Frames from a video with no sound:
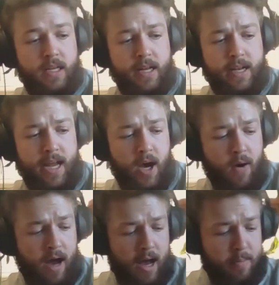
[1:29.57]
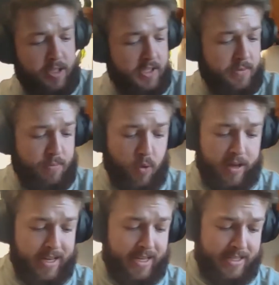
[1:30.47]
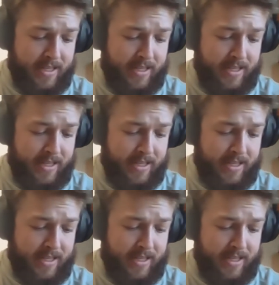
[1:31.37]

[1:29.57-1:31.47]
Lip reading: Now I'm just pouring it into